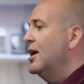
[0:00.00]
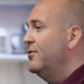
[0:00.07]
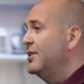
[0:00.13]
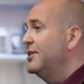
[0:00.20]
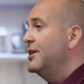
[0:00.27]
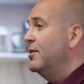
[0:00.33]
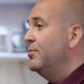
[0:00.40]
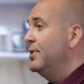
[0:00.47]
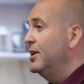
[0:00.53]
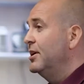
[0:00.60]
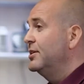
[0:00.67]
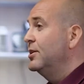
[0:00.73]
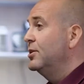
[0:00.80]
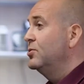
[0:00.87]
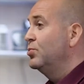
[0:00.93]
Having the
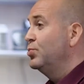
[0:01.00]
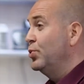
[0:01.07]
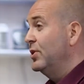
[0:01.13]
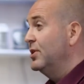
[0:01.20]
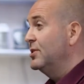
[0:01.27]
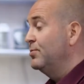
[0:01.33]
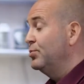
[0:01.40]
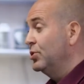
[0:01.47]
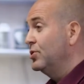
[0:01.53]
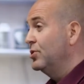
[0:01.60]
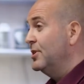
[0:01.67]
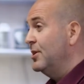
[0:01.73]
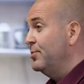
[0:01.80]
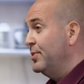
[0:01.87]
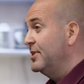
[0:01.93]
ability to print the
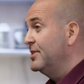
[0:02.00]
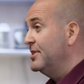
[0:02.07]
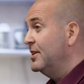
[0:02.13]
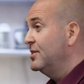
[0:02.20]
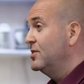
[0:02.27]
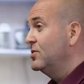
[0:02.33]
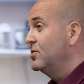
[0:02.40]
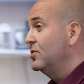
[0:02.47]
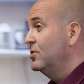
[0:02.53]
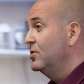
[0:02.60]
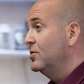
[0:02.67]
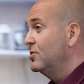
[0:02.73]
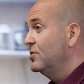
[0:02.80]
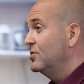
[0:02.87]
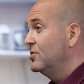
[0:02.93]
prototype inside the studio